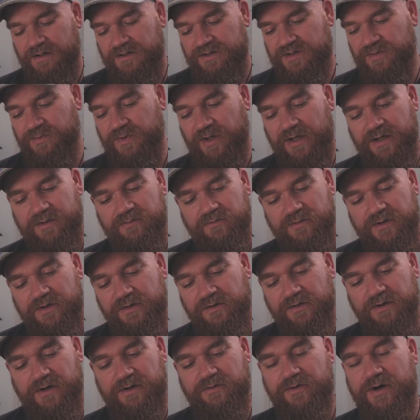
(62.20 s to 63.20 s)
To begin
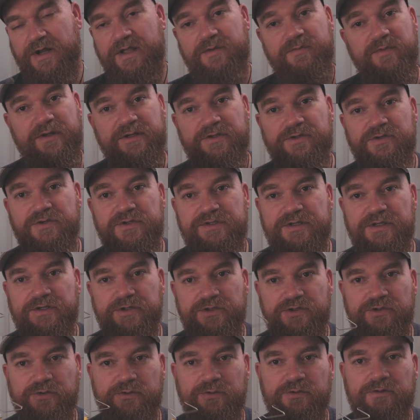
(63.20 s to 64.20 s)
with, I recommend using a
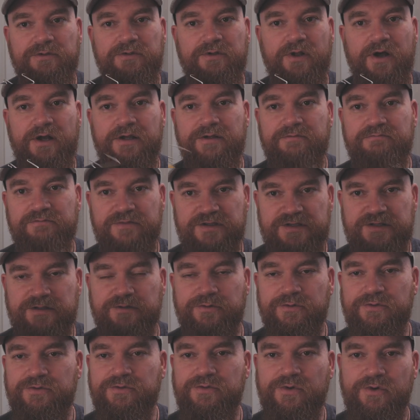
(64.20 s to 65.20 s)
tool like this
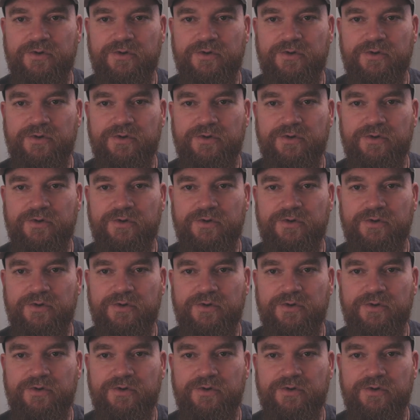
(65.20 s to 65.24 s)
Loon